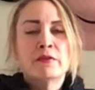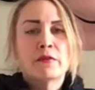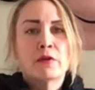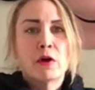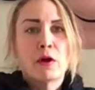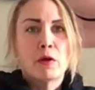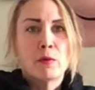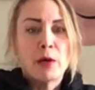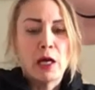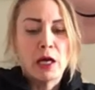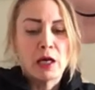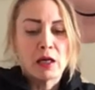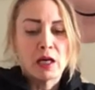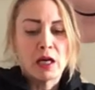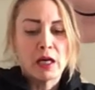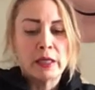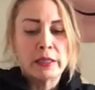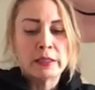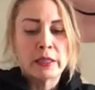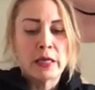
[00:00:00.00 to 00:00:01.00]
for All
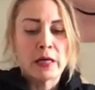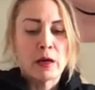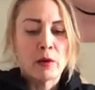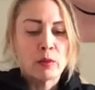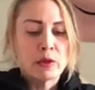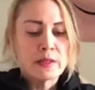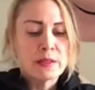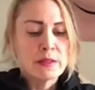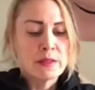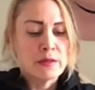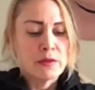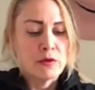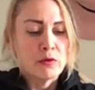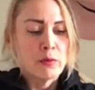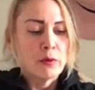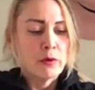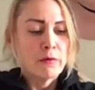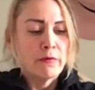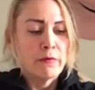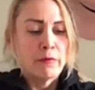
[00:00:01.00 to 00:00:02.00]
Mankind, like I wasn't
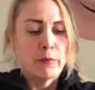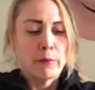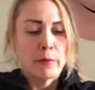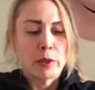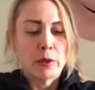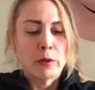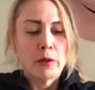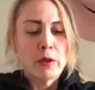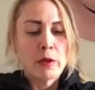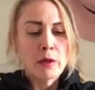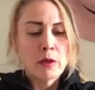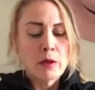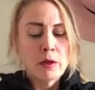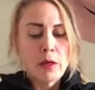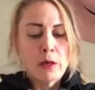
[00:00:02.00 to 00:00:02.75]
super familiar,